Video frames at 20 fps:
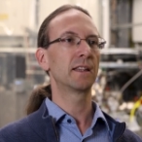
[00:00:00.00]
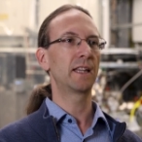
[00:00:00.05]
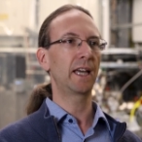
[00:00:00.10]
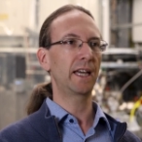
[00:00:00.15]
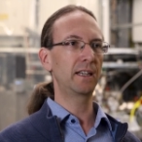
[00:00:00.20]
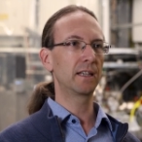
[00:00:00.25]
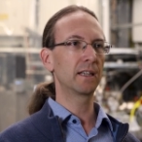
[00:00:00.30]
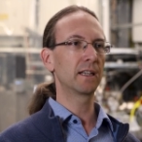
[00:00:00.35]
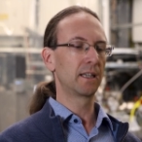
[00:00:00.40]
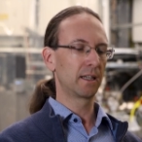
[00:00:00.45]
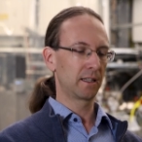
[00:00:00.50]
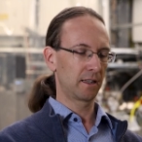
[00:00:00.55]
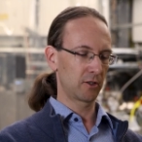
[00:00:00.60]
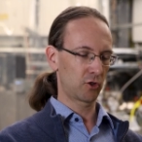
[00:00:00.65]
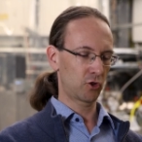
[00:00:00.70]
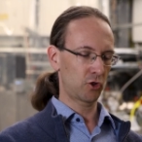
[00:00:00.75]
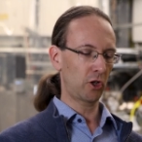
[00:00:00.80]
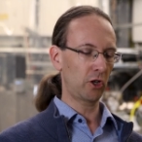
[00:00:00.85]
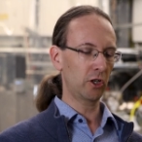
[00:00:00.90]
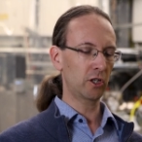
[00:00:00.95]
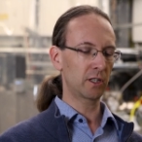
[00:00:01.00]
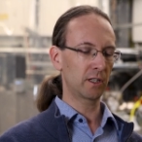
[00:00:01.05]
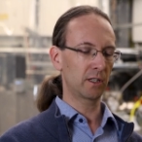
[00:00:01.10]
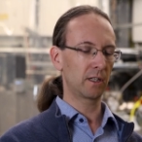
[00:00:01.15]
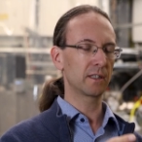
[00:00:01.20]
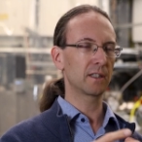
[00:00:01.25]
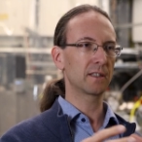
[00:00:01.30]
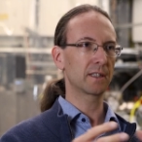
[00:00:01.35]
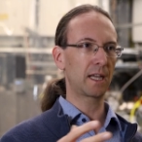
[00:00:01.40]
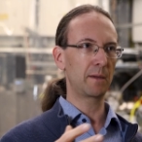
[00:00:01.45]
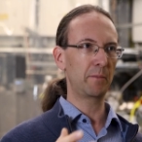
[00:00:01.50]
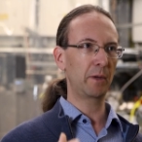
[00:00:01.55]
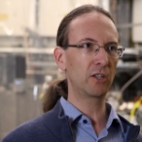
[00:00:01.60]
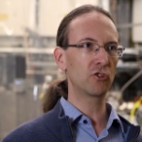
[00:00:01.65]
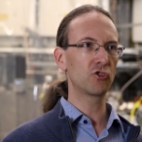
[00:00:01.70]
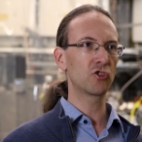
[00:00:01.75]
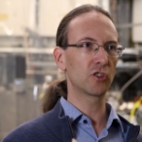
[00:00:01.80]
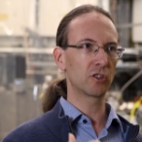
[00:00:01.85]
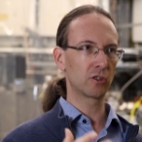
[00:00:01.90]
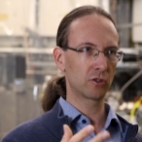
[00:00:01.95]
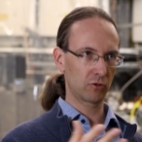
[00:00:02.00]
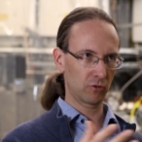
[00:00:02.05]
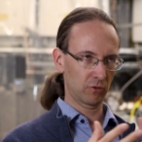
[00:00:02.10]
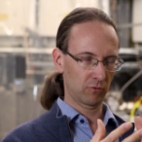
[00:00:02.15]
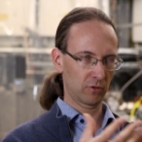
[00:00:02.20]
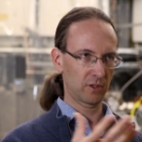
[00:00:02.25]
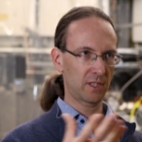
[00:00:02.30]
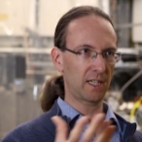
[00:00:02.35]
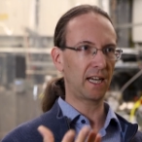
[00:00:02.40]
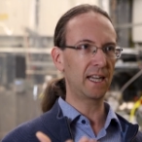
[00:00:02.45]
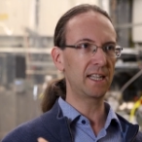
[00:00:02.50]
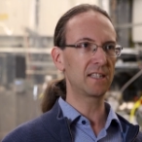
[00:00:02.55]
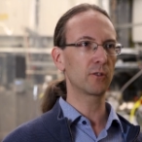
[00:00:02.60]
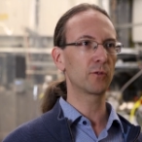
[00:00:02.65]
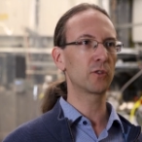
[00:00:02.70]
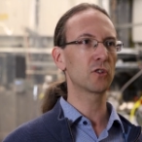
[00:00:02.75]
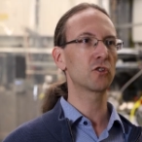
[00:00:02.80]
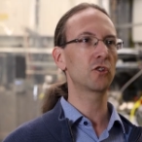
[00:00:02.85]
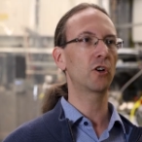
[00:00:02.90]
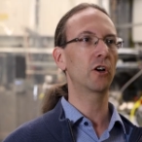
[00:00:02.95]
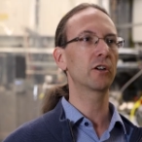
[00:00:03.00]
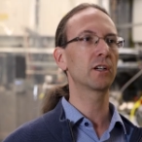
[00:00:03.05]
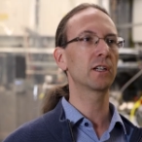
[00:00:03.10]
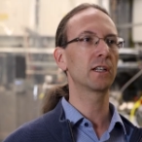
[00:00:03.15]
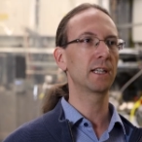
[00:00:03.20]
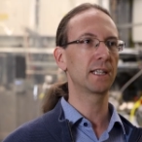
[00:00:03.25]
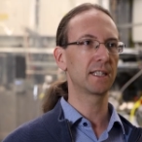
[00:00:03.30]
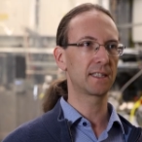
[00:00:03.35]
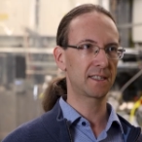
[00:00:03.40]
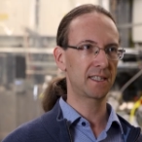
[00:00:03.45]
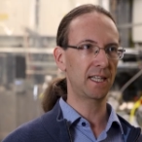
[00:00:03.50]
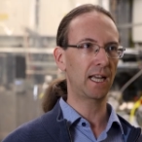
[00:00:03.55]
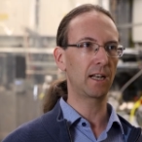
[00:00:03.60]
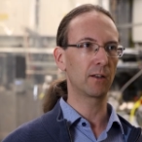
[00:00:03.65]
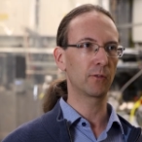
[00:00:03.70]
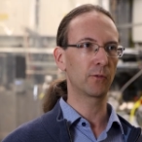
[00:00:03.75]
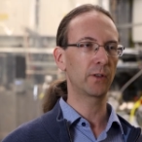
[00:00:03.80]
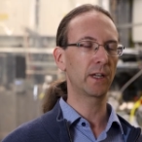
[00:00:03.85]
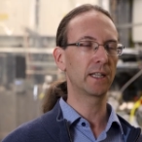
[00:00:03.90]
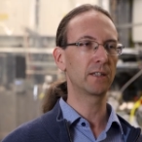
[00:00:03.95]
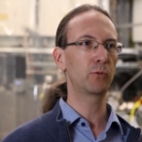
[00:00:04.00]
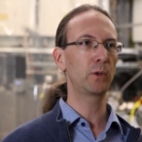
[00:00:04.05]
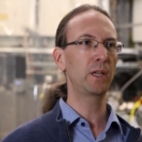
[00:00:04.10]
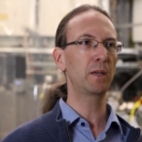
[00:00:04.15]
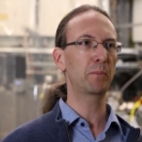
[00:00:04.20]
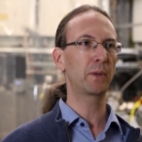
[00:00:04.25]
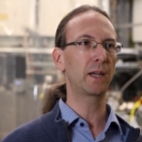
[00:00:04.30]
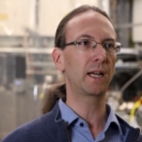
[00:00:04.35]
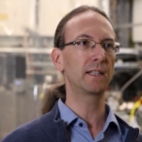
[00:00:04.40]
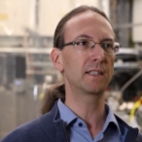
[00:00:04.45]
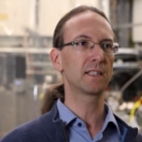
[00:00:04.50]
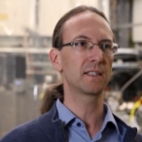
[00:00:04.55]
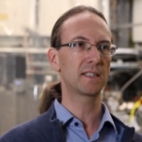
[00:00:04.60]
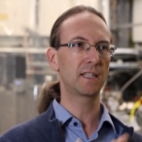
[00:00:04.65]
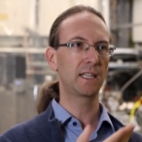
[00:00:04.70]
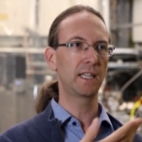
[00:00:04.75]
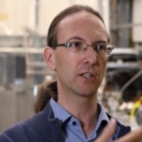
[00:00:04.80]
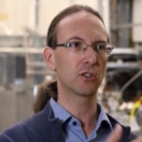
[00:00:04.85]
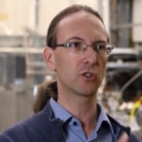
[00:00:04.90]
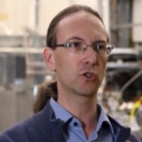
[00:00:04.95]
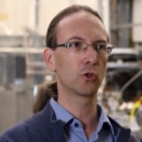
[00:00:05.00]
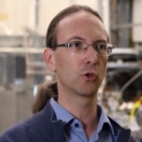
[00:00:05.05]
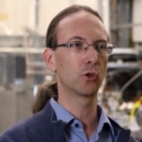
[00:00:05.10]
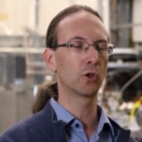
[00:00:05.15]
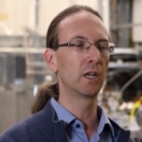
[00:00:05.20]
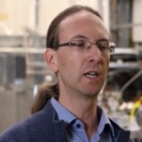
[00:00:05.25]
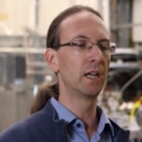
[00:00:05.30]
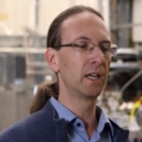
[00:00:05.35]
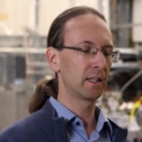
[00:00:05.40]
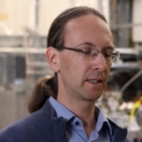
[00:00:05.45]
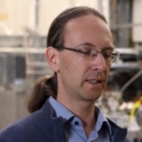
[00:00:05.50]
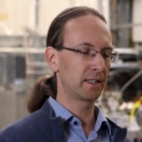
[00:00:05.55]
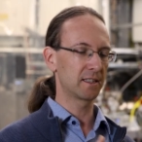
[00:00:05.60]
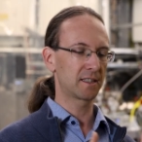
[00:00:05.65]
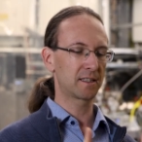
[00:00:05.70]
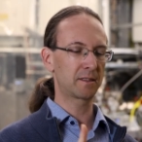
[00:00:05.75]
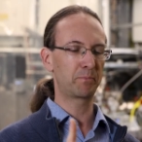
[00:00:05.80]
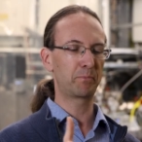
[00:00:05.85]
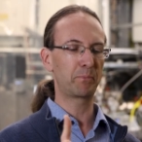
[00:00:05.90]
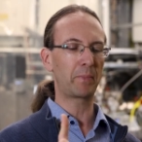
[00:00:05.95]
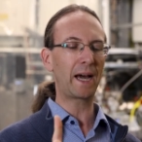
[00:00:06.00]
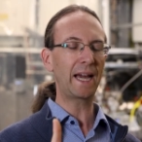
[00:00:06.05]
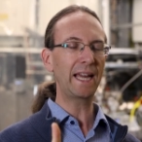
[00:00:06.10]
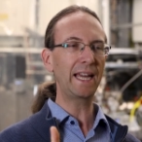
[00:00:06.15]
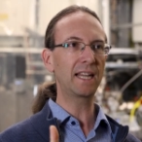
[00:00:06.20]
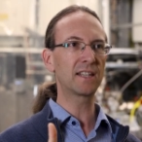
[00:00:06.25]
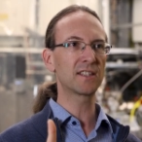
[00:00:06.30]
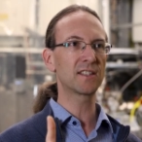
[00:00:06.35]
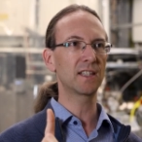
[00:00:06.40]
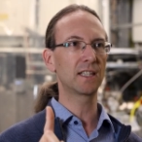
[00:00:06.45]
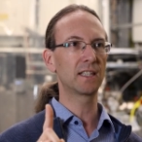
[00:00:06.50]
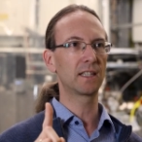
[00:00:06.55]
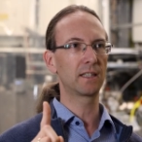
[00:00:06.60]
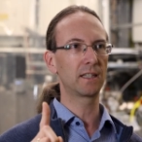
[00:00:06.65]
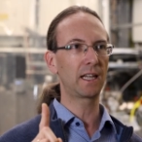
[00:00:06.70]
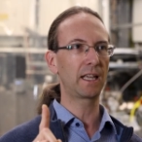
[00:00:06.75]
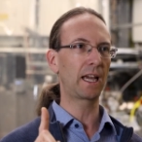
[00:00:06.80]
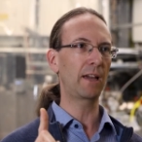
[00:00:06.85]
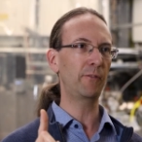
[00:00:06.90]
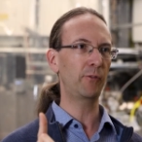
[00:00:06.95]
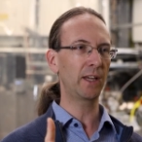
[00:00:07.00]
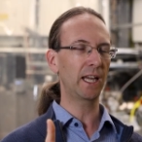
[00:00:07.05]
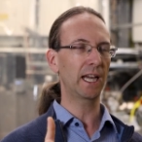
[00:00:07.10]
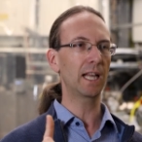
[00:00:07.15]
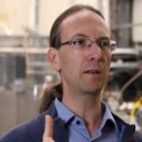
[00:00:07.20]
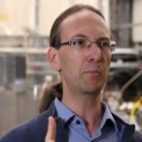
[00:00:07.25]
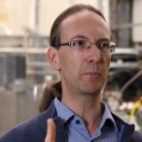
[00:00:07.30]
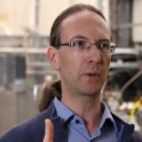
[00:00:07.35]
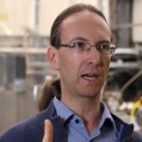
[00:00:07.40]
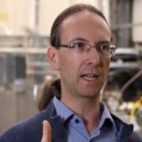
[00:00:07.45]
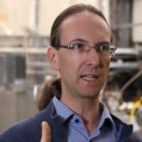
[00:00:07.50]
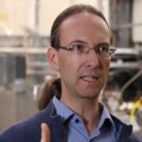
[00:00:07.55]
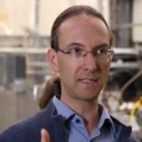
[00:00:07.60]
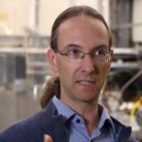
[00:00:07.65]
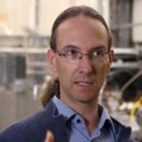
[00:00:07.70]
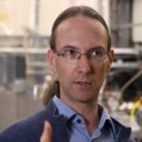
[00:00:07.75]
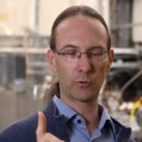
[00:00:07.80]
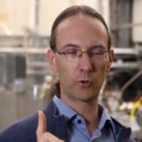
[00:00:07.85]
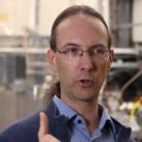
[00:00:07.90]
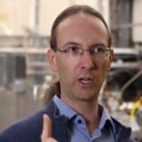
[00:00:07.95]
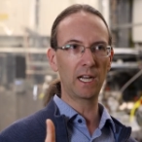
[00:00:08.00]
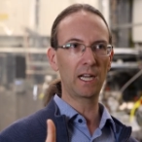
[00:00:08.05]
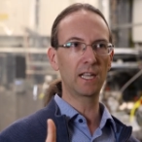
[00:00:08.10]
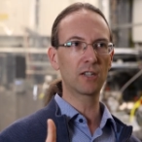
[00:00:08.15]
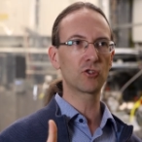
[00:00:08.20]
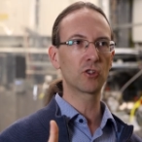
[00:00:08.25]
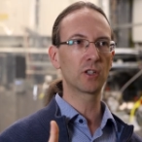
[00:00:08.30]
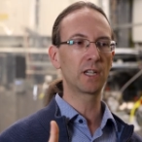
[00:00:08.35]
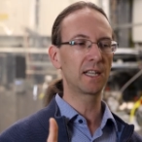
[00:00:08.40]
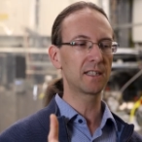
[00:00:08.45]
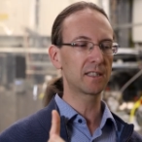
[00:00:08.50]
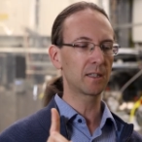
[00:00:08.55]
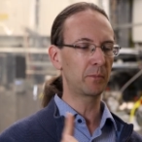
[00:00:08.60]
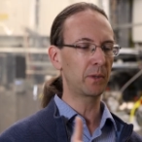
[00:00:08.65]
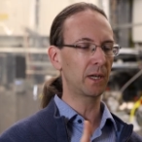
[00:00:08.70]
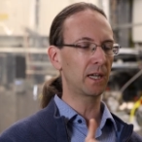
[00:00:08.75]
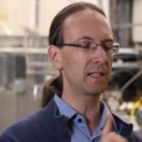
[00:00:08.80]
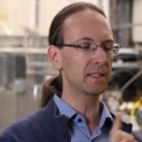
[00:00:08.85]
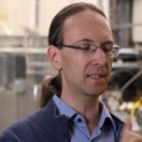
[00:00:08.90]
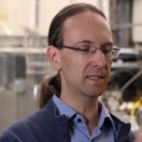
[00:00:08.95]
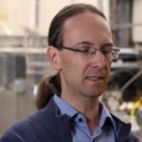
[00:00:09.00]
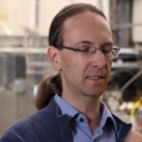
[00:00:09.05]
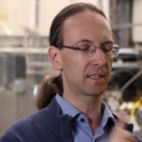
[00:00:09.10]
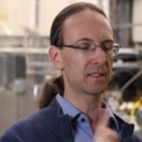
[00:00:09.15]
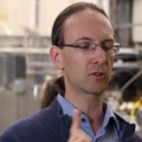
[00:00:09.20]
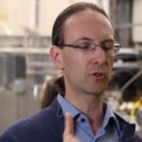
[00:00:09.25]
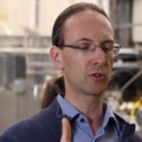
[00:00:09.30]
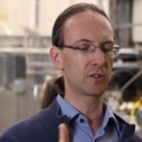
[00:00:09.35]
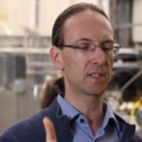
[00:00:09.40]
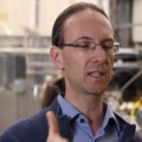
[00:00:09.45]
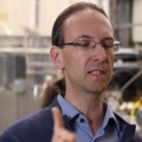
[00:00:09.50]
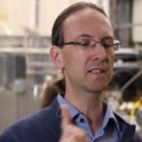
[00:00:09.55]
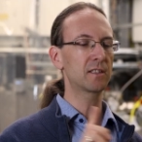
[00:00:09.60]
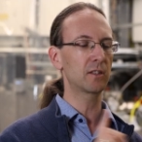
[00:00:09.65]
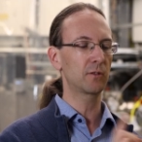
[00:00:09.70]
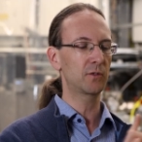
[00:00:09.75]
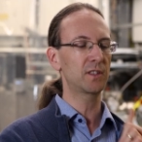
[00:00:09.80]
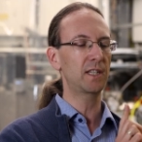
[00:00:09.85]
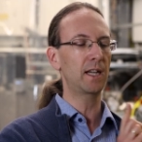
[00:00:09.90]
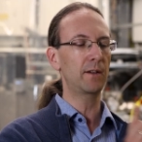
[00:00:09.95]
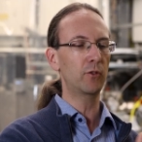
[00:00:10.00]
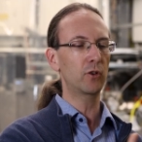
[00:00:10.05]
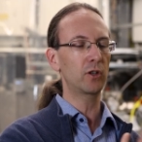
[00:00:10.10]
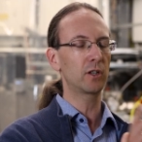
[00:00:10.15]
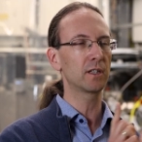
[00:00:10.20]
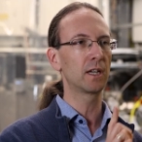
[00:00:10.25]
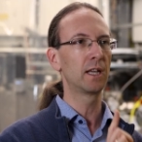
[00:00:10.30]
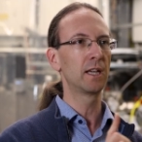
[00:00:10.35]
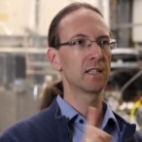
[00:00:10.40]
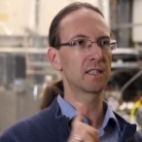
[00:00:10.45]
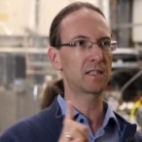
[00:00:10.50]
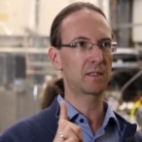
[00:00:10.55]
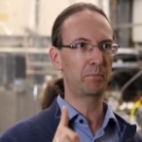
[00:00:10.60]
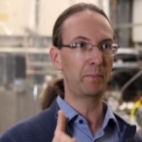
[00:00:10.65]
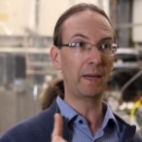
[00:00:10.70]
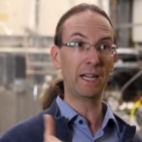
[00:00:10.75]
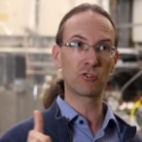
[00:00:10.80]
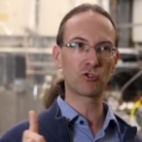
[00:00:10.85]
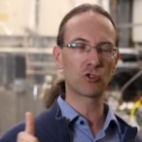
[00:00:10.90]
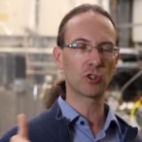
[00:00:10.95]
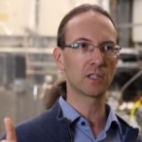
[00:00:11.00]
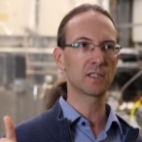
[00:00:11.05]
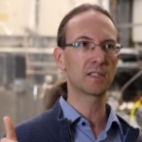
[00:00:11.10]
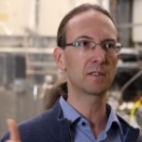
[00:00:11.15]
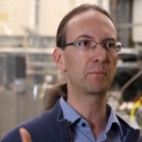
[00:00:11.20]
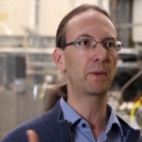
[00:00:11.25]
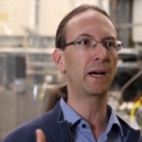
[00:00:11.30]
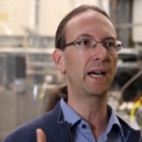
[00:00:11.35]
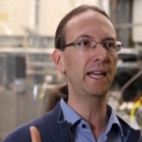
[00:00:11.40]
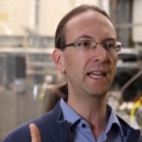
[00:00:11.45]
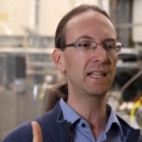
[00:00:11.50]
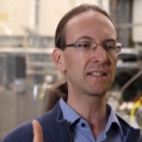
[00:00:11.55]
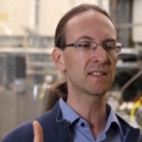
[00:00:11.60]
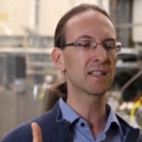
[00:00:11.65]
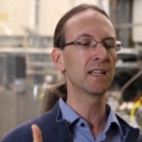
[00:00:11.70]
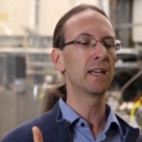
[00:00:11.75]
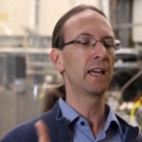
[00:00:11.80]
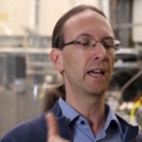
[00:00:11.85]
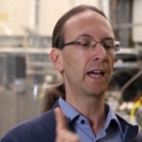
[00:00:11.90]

than the circle dimension size of the circle itself. And we applied this here to the spikes in an FEL pulse, in a free electron laser pulse. This consists of several spectral spikes,